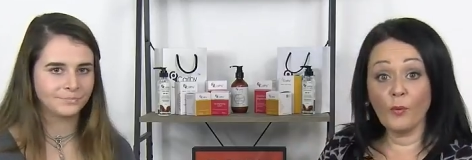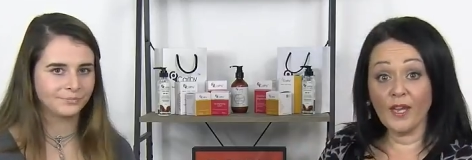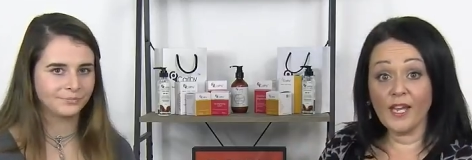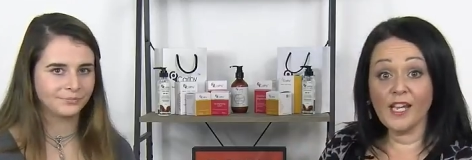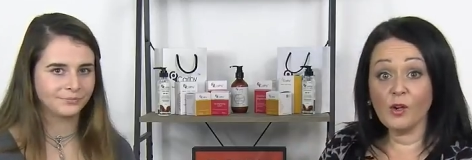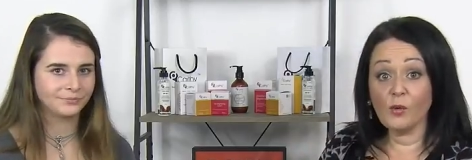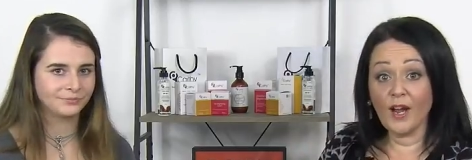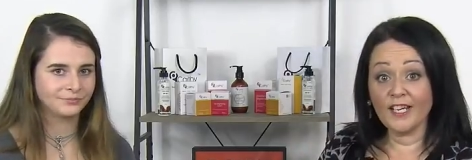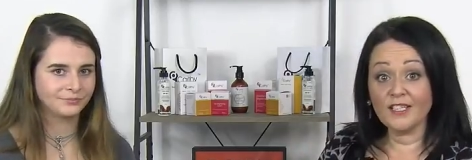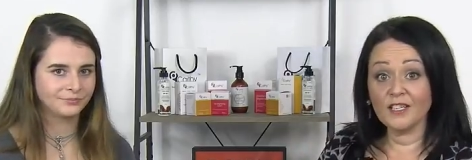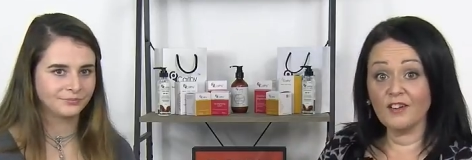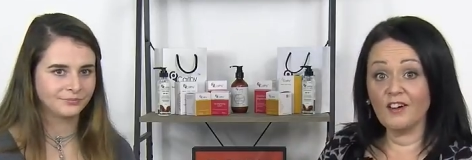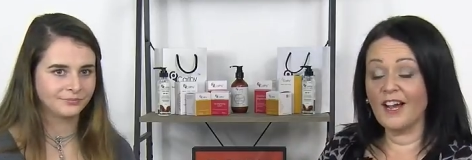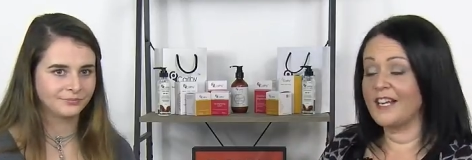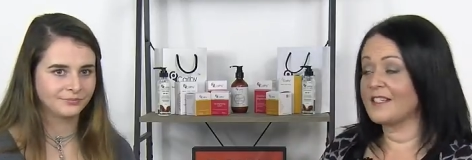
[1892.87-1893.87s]
Speaker 1: we head away
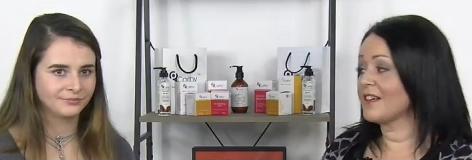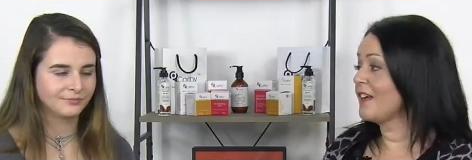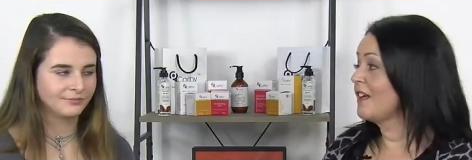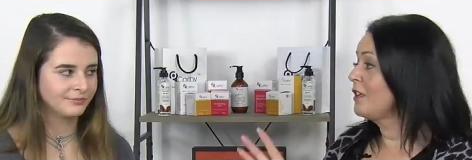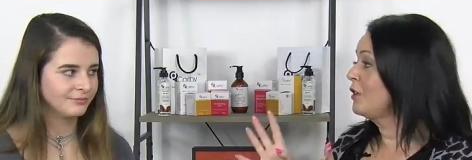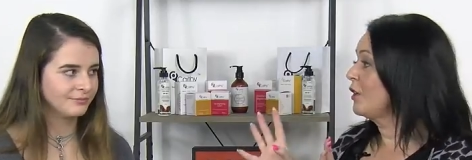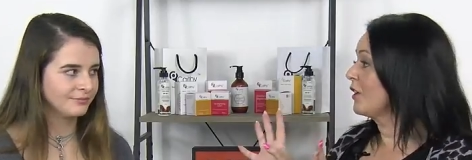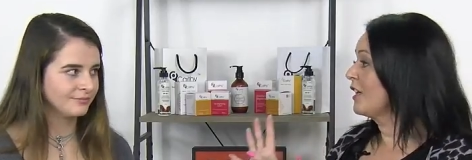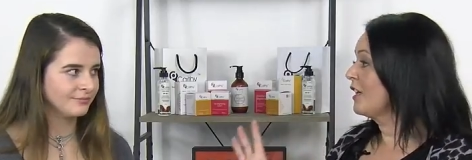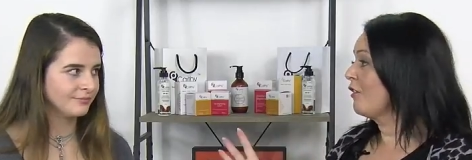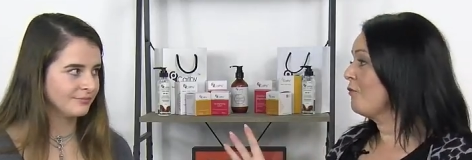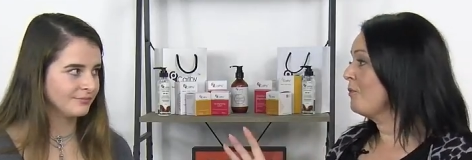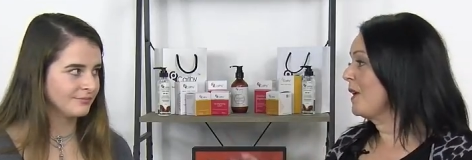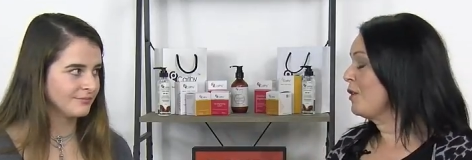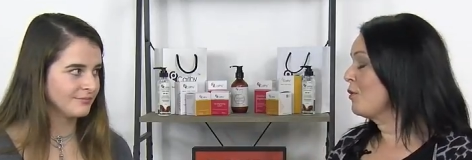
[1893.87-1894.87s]
tonight, look,
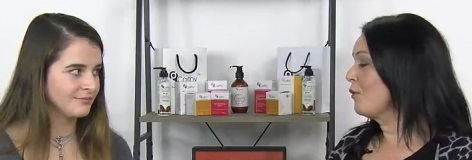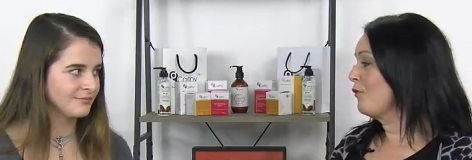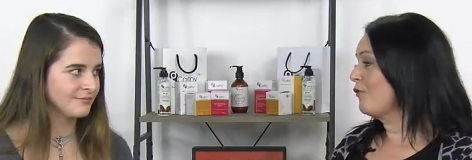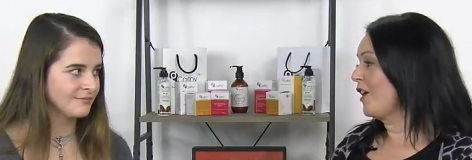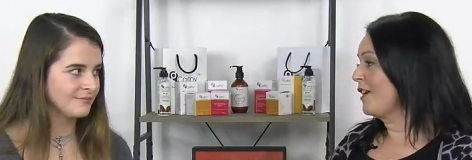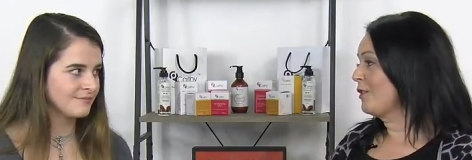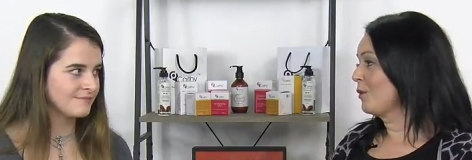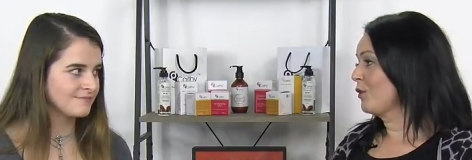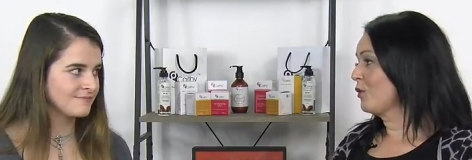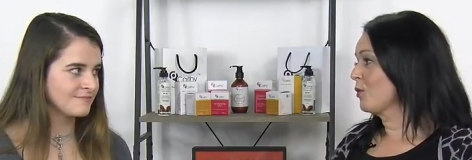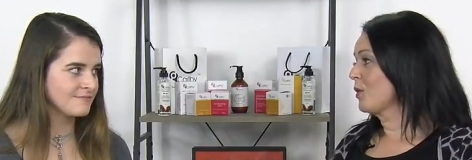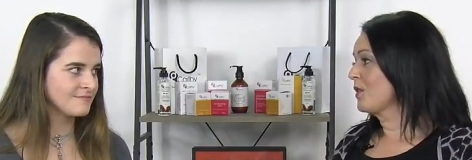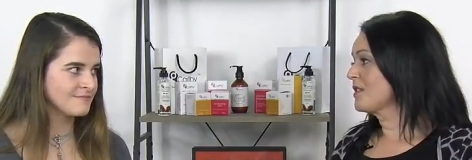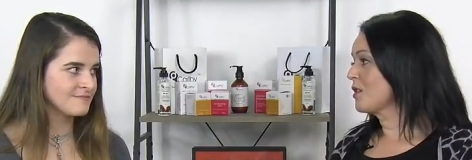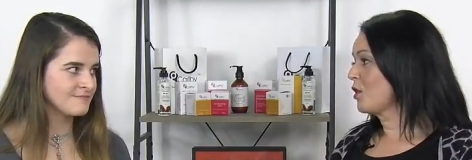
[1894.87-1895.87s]
give me your final
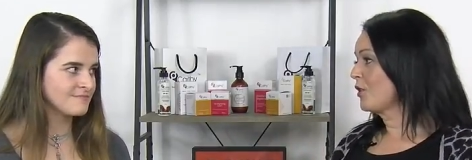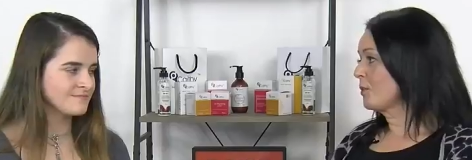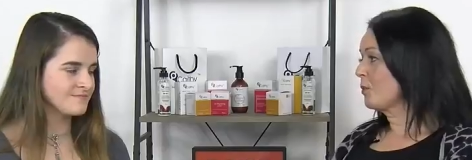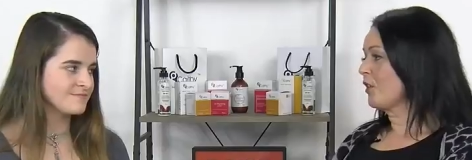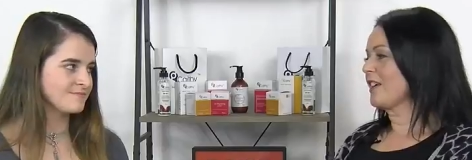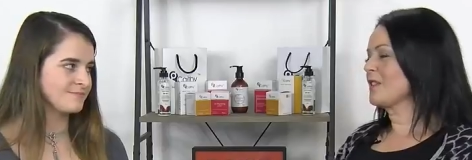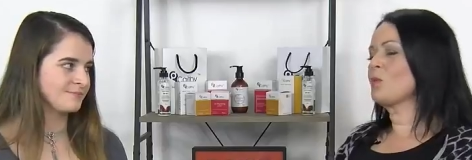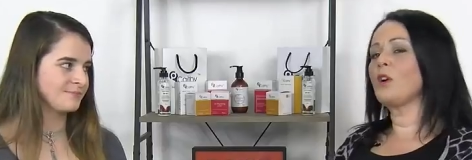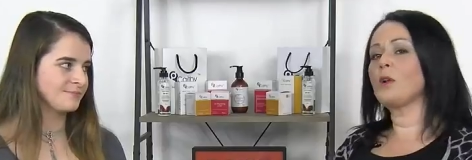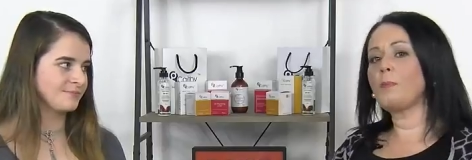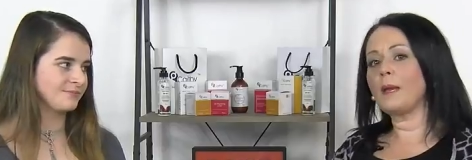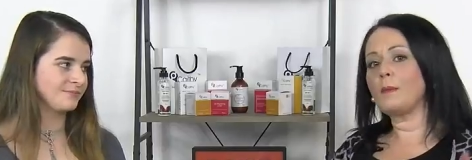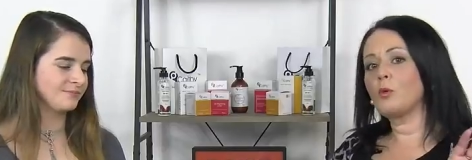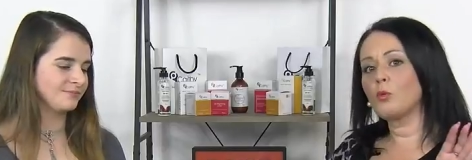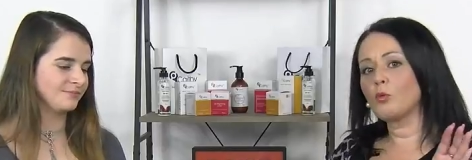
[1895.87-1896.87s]
thoughts on the products. What do
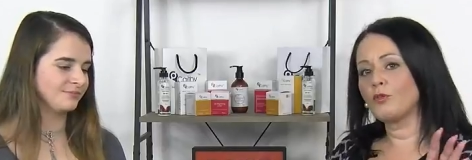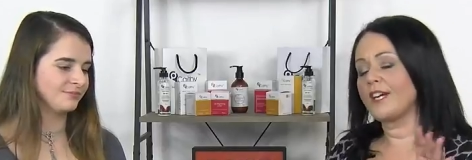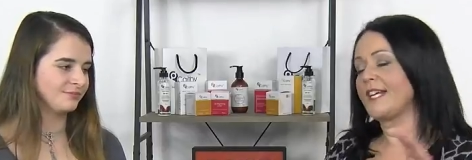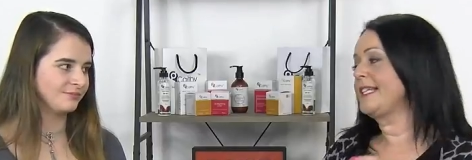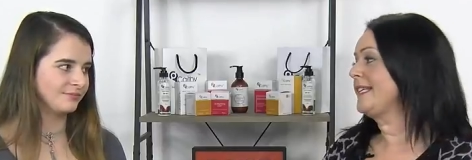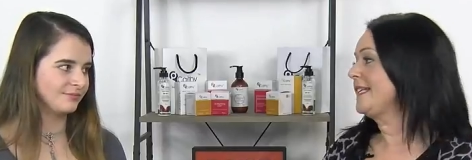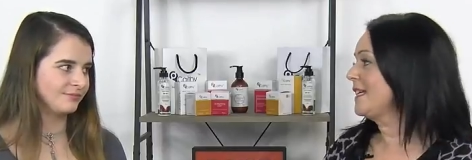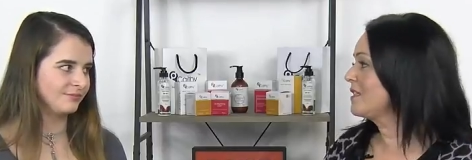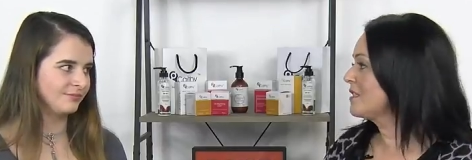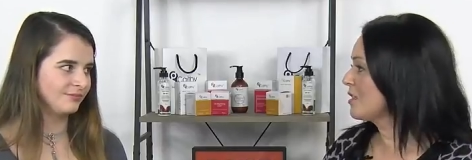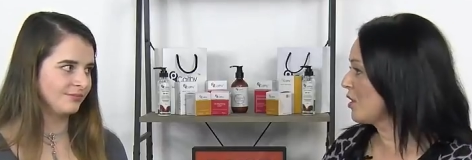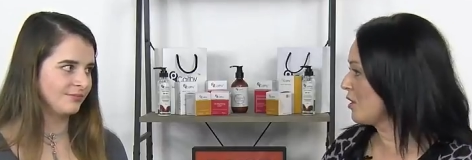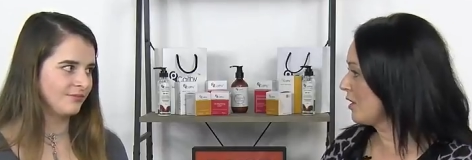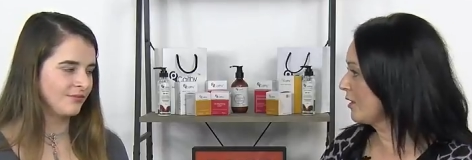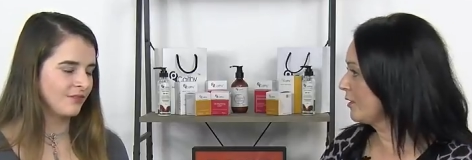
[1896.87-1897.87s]
people really need
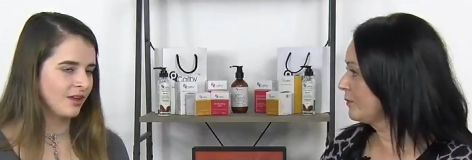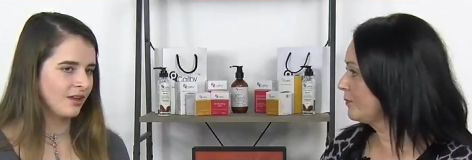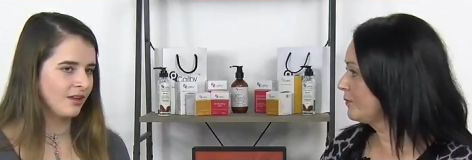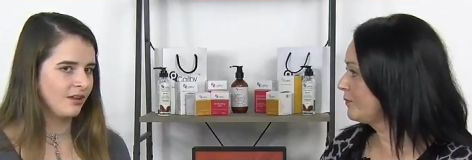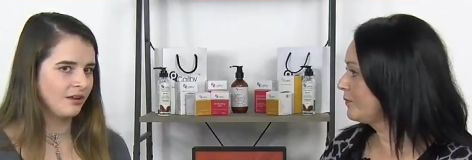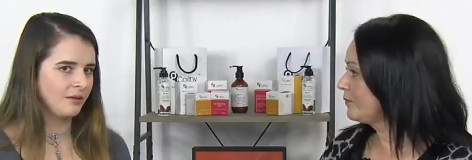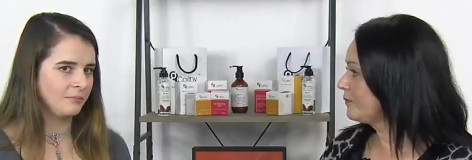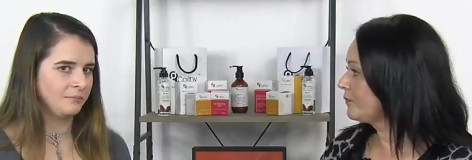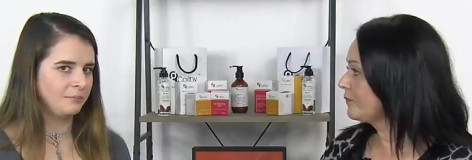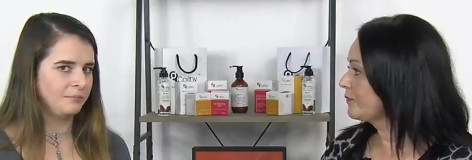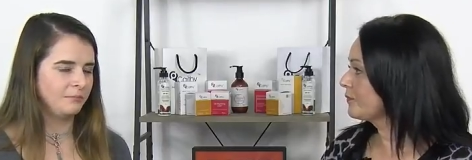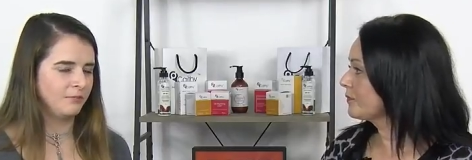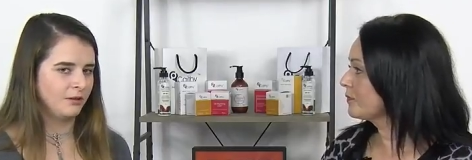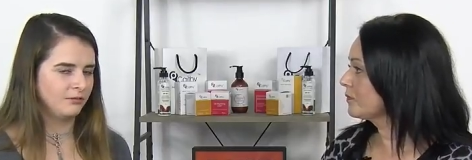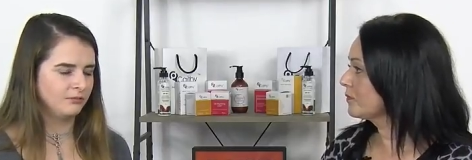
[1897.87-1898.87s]
to know?
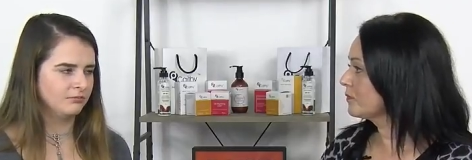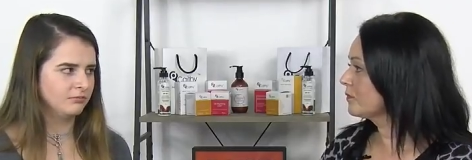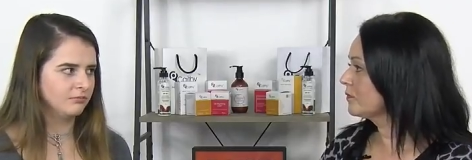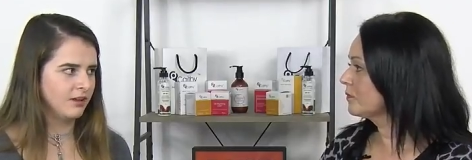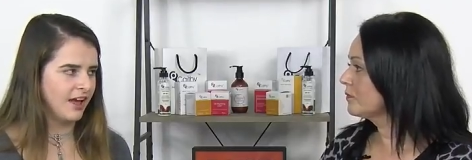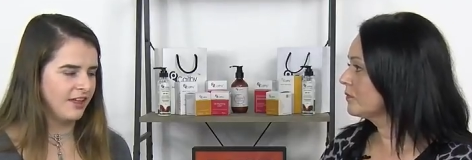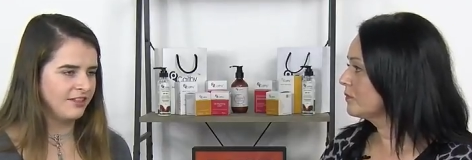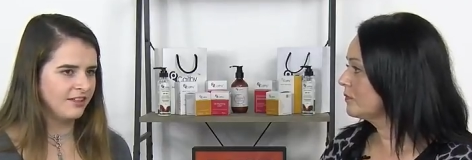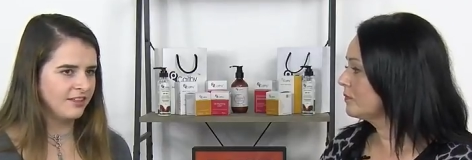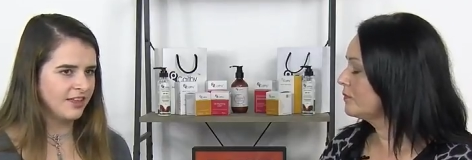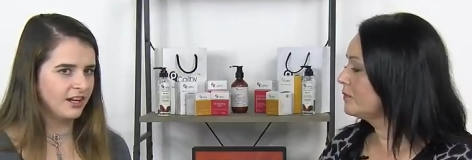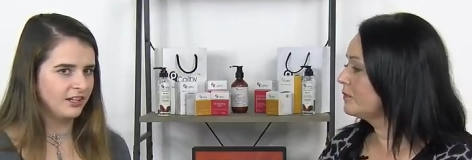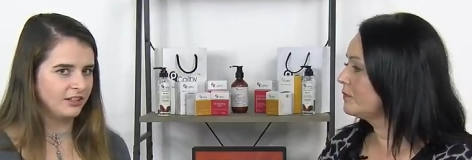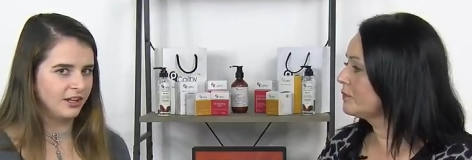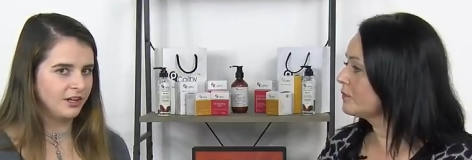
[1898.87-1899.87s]
Speaker 2: Well, I think
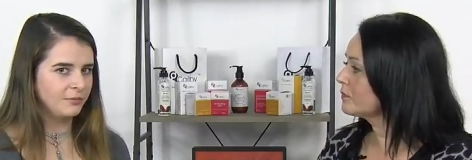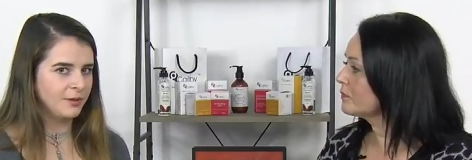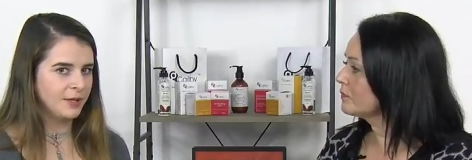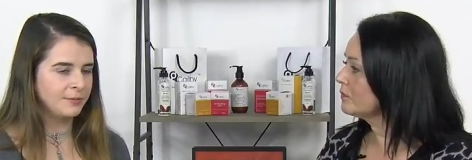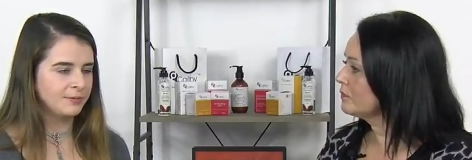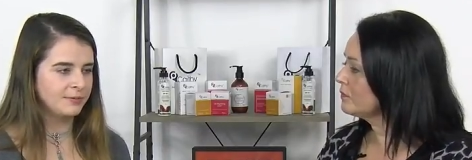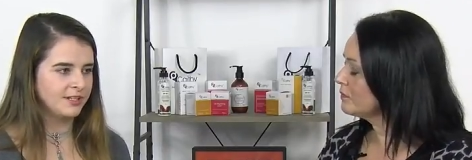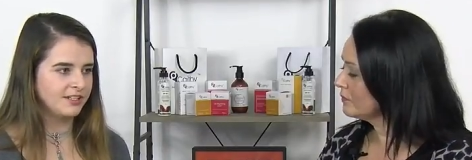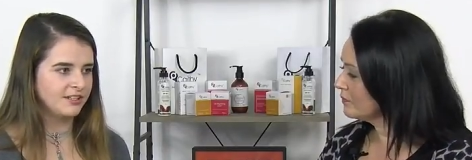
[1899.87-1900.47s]
that a lot of people need